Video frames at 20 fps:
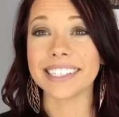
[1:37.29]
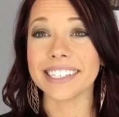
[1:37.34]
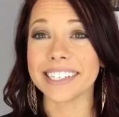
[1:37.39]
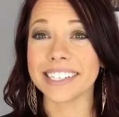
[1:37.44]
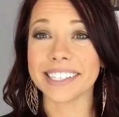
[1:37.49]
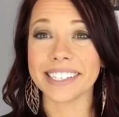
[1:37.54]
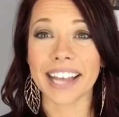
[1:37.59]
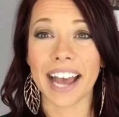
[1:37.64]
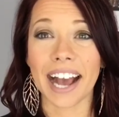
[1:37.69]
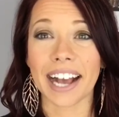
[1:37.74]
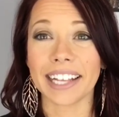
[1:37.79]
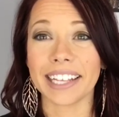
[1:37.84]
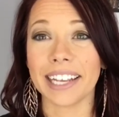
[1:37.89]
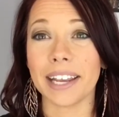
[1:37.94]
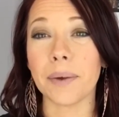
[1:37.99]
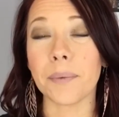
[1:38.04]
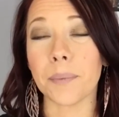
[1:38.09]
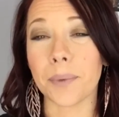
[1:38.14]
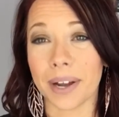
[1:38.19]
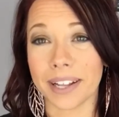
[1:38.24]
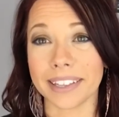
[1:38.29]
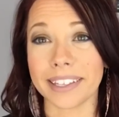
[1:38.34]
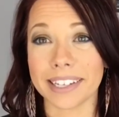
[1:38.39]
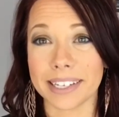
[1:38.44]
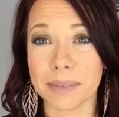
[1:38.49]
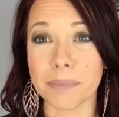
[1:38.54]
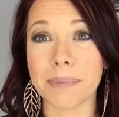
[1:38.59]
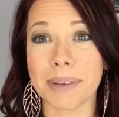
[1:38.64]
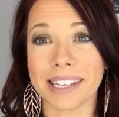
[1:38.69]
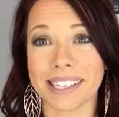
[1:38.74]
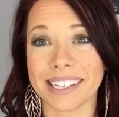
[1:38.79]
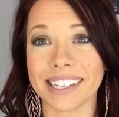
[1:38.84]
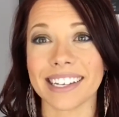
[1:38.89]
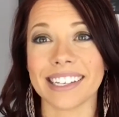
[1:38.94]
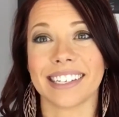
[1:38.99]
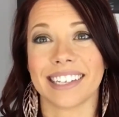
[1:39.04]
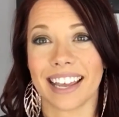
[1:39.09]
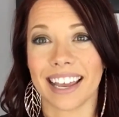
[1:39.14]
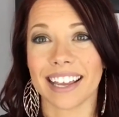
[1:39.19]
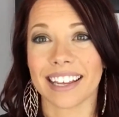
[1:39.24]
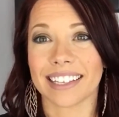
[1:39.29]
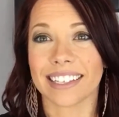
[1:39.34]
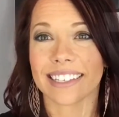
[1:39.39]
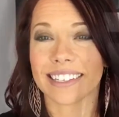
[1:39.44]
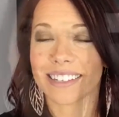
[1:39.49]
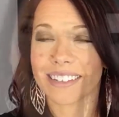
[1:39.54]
That's exactly what this business is.